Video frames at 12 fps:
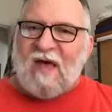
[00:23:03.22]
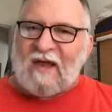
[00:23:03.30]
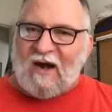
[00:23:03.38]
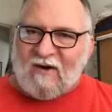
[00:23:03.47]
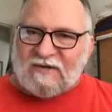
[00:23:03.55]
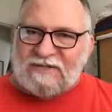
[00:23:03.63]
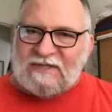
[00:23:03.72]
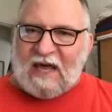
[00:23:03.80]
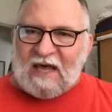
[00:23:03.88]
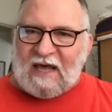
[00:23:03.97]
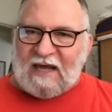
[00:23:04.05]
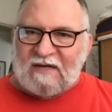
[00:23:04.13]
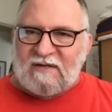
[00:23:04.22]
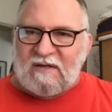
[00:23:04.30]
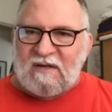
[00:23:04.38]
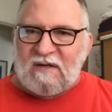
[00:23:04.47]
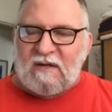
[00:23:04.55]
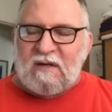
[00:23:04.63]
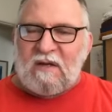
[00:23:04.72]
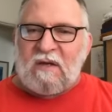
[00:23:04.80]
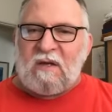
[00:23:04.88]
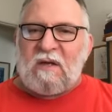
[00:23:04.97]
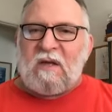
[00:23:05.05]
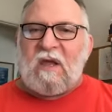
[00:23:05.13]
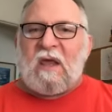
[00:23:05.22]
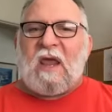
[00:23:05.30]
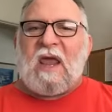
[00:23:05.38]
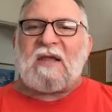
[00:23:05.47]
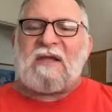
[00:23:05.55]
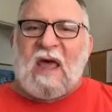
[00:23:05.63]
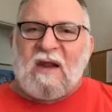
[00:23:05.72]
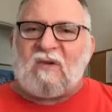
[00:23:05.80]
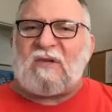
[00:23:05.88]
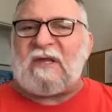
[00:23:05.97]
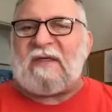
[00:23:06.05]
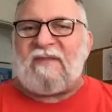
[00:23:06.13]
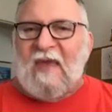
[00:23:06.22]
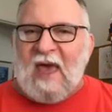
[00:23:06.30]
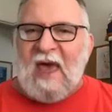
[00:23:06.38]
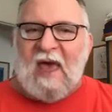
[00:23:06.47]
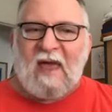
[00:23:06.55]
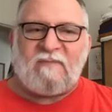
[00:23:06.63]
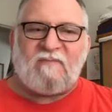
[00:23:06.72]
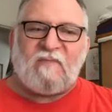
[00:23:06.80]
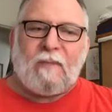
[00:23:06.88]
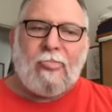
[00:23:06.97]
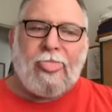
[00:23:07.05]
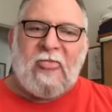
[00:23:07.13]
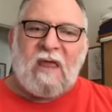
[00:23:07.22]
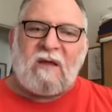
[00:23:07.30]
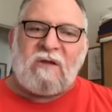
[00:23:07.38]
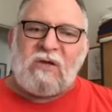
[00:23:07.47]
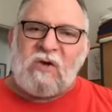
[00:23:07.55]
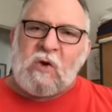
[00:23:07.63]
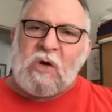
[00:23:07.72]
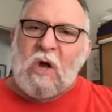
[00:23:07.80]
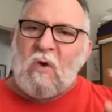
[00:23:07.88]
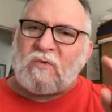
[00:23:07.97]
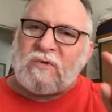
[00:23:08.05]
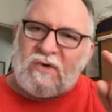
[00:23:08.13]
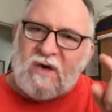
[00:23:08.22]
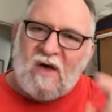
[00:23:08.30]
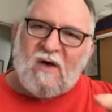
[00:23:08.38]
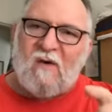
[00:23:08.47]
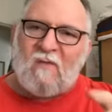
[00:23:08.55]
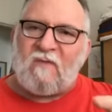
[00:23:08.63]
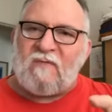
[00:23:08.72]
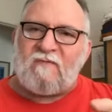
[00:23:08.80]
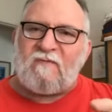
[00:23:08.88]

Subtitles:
on our side. And not only that, you don't know